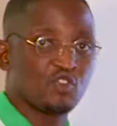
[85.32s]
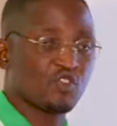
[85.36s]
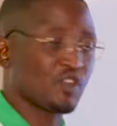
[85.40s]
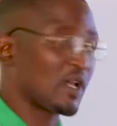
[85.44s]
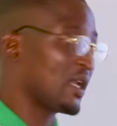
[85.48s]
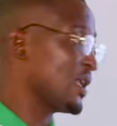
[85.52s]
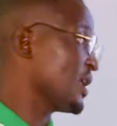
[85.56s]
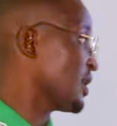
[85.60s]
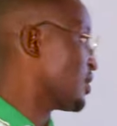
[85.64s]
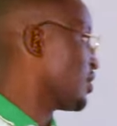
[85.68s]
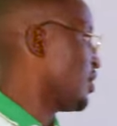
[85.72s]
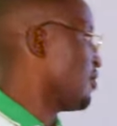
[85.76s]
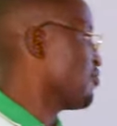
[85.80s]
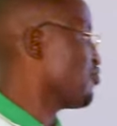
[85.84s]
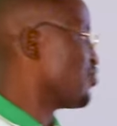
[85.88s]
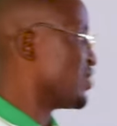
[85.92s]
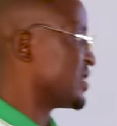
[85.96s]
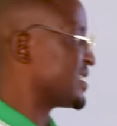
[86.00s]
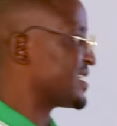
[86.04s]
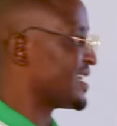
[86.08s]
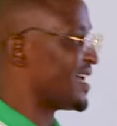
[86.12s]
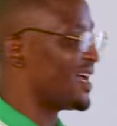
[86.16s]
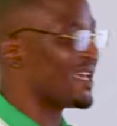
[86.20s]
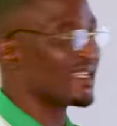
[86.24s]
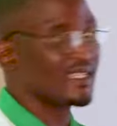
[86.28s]
usually come
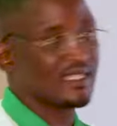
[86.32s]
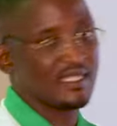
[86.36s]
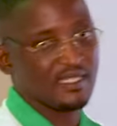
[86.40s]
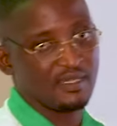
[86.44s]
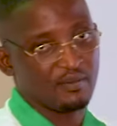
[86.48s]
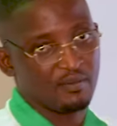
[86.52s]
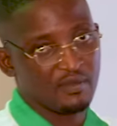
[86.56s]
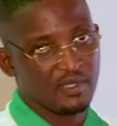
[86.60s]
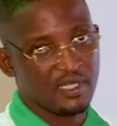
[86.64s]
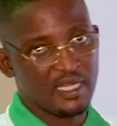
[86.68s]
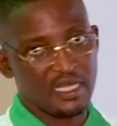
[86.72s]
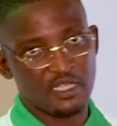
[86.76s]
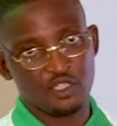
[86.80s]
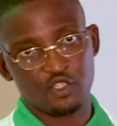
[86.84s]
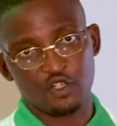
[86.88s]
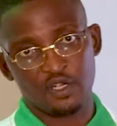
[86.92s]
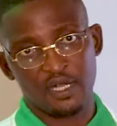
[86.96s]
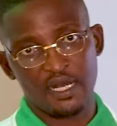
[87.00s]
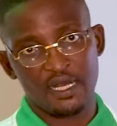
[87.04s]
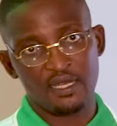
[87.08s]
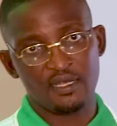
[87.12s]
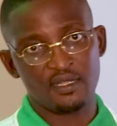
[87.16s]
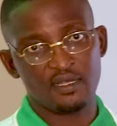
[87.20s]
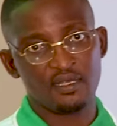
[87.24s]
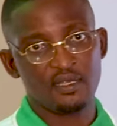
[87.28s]
with S
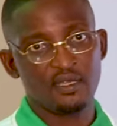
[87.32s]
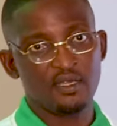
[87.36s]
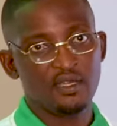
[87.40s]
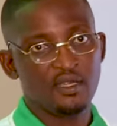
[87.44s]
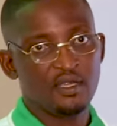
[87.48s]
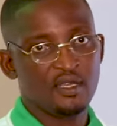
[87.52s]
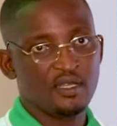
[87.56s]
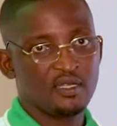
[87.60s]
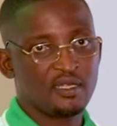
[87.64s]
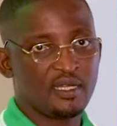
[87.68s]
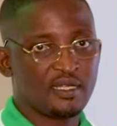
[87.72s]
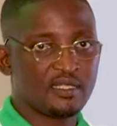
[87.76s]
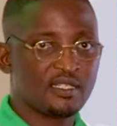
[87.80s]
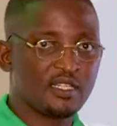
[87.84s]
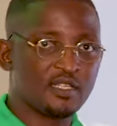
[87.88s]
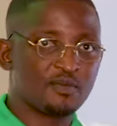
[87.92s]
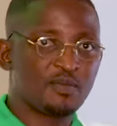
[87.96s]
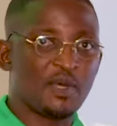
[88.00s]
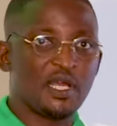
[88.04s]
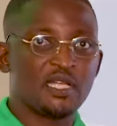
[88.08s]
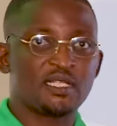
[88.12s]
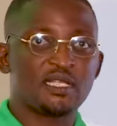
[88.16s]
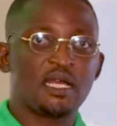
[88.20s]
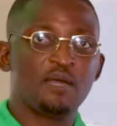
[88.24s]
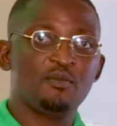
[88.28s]
naturally. That is,
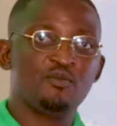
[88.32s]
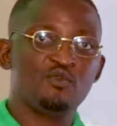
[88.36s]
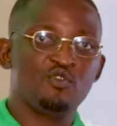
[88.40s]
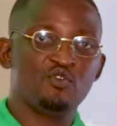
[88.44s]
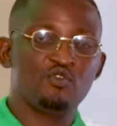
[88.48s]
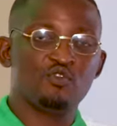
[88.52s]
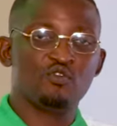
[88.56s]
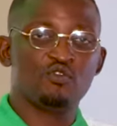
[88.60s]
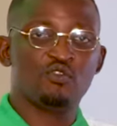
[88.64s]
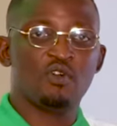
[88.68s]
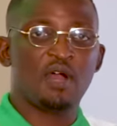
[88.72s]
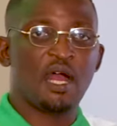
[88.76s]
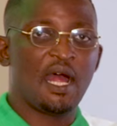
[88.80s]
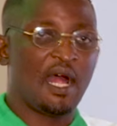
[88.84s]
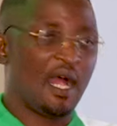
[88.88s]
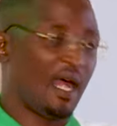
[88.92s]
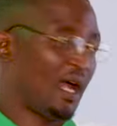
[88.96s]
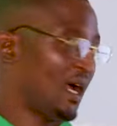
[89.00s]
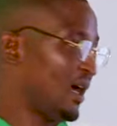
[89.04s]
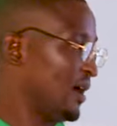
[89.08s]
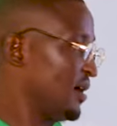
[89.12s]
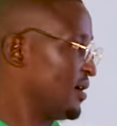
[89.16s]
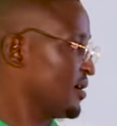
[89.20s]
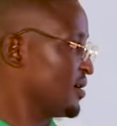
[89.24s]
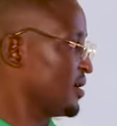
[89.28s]
by the time you
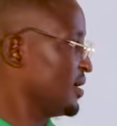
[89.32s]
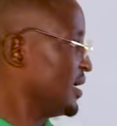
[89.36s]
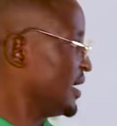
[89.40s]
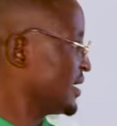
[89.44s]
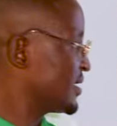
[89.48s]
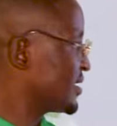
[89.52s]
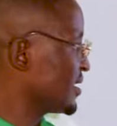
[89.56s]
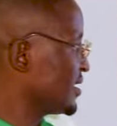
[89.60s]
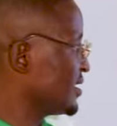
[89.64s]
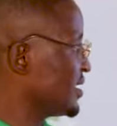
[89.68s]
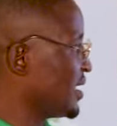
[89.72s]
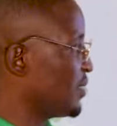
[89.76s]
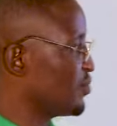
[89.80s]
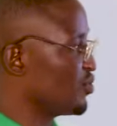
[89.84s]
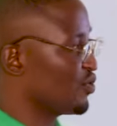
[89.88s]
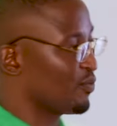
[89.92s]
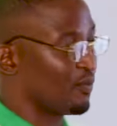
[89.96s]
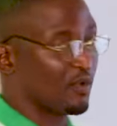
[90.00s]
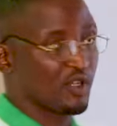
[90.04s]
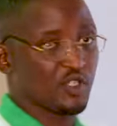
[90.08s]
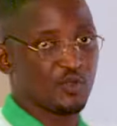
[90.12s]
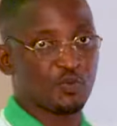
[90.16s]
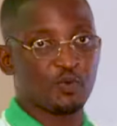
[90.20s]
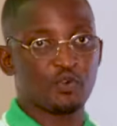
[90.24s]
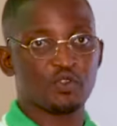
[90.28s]
are relating them, you
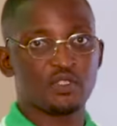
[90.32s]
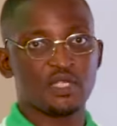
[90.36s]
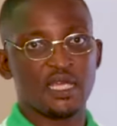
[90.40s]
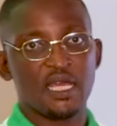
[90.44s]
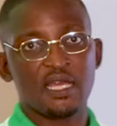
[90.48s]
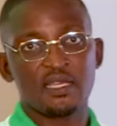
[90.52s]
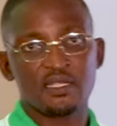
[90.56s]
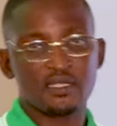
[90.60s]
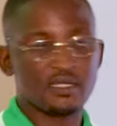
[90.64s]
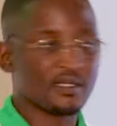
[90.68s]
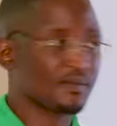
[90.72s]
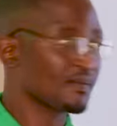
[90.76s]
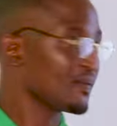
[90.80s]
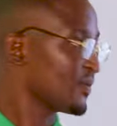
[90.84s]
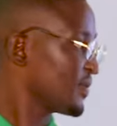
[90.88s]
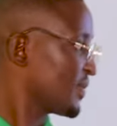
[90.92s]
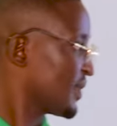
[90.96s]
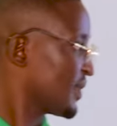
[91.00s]
must put S.